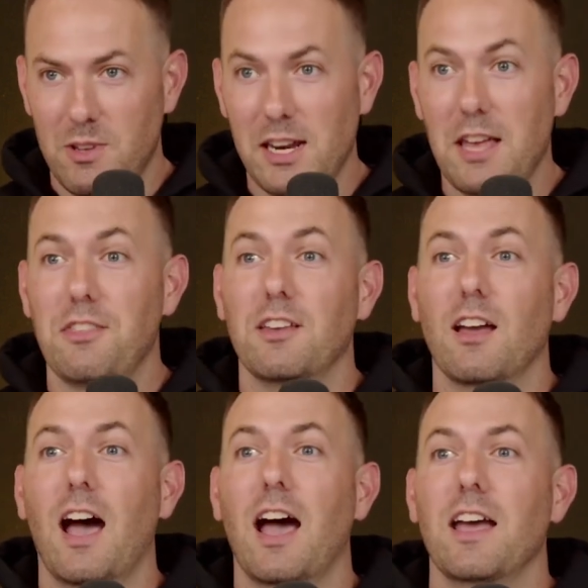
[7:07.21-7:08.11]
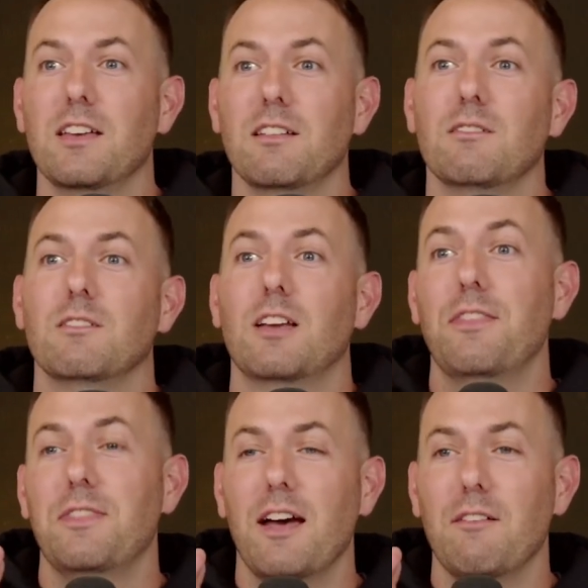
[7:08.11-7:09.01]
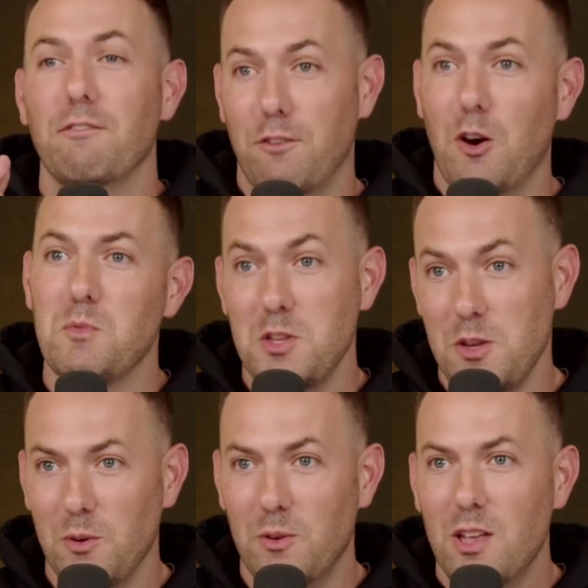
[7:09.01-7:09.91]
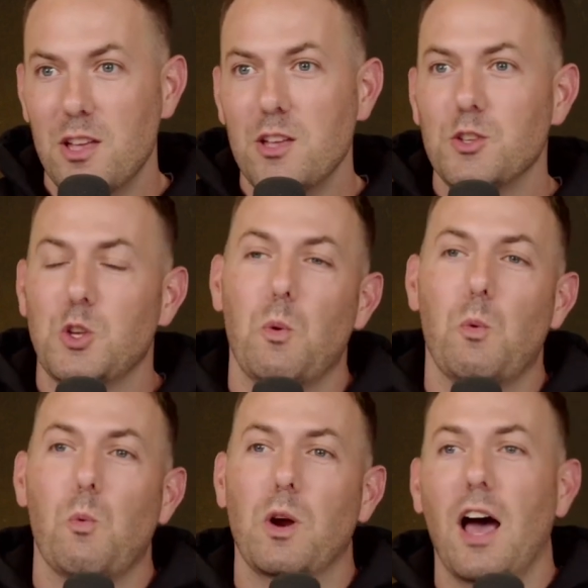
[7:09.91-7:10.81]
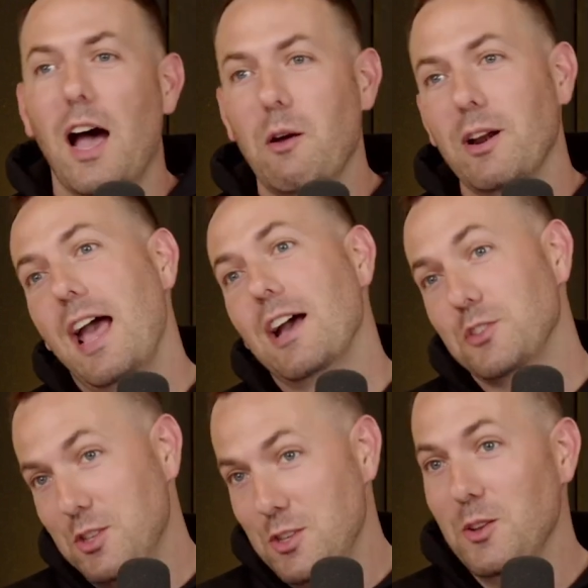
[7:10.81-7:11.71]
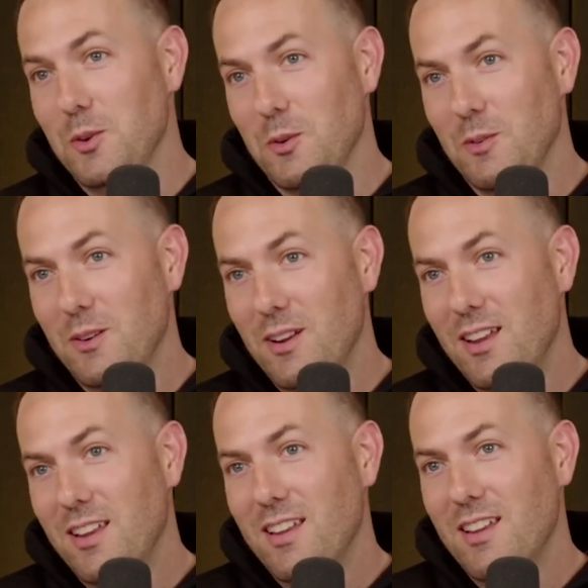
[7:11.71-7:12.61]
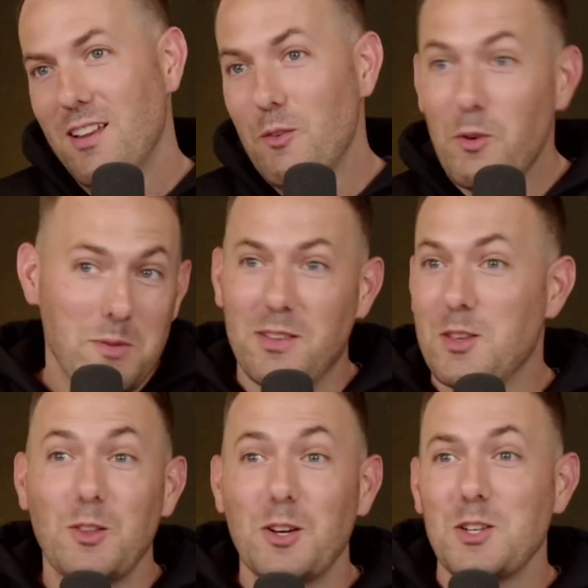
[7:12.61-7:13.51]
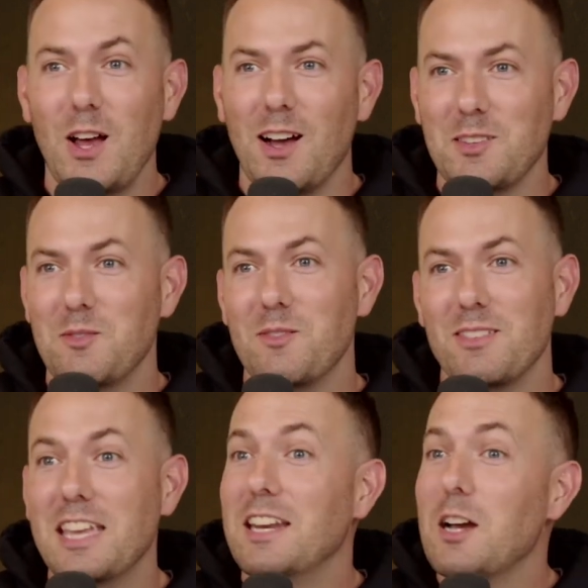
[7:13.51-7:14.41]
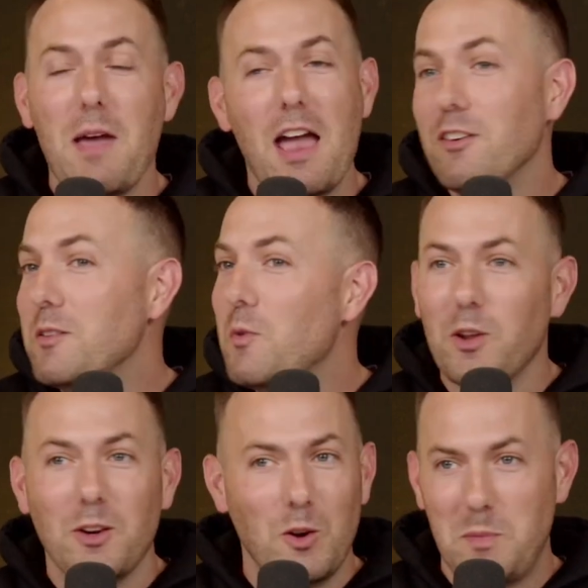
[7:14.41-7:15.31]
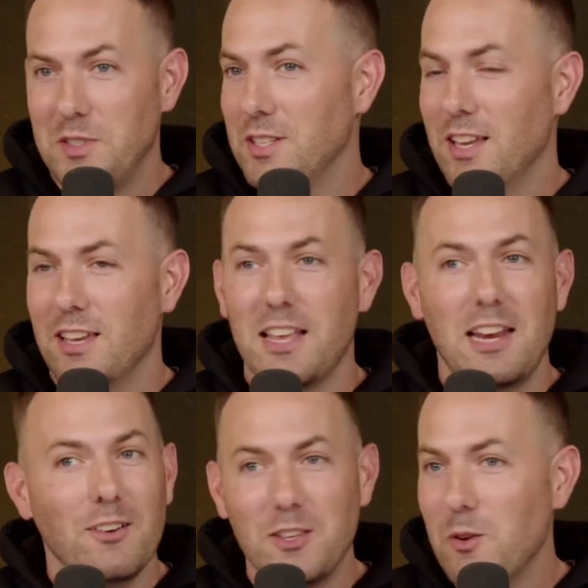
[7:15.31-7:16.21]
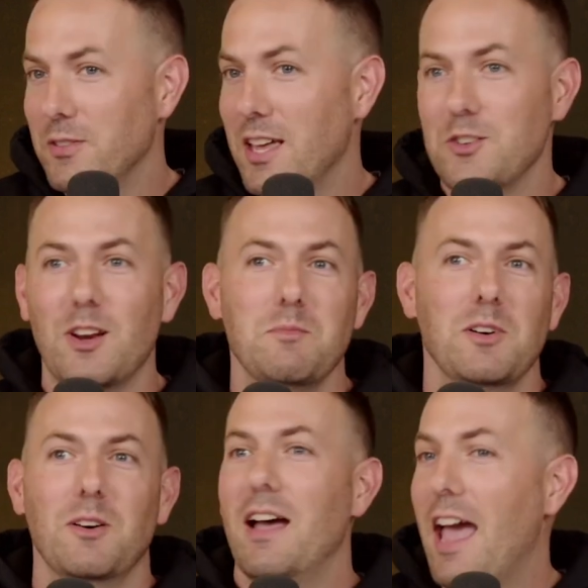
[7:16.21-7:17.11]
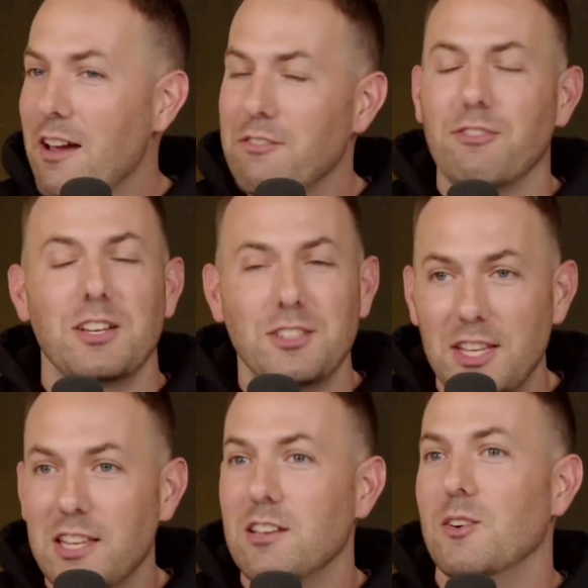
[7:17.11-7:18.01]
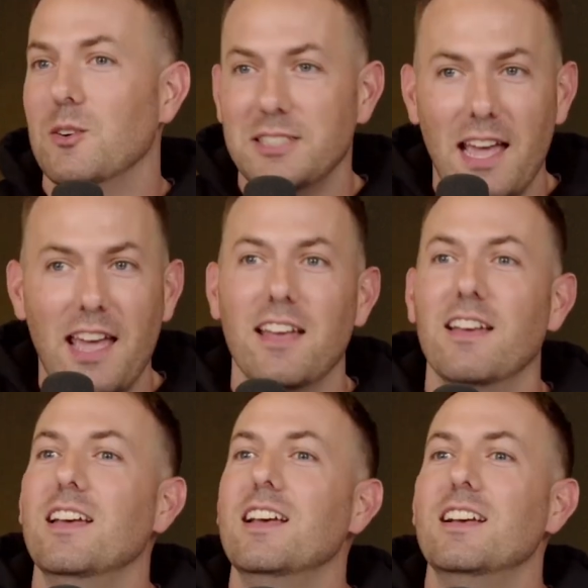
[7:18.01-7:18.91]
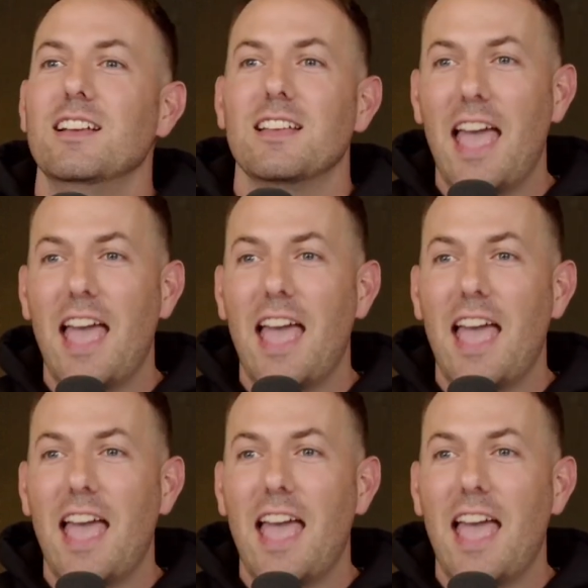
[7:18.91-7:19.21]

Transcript: And I think I got that from you. So what I want to ask you when you, you look shocked, yeah. getting up every morning, growing up as a kid, hearing you on that treadmill oh, yeah. every single day. day. I mean, do.